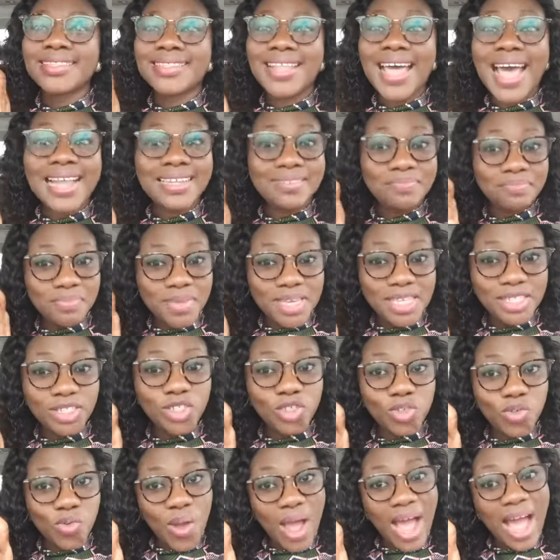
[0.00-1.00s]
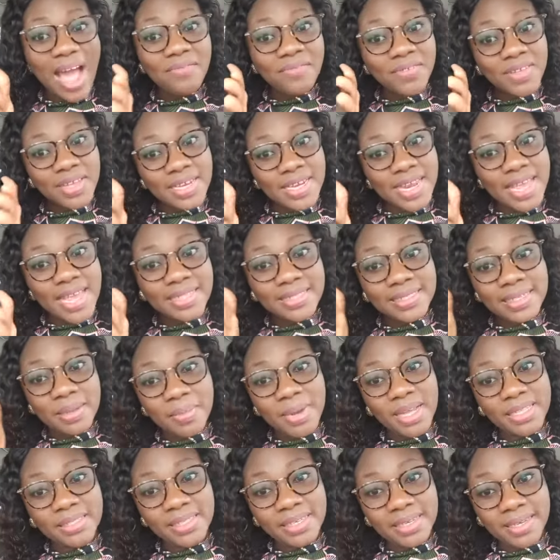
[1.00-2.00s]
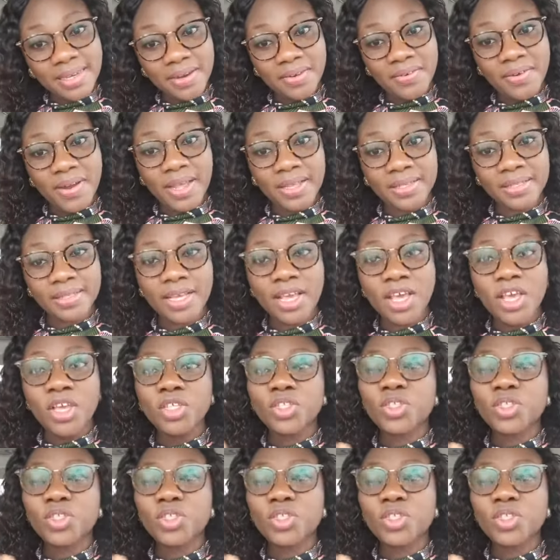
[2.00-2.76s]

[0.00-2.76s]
that means you have clear thematic areas.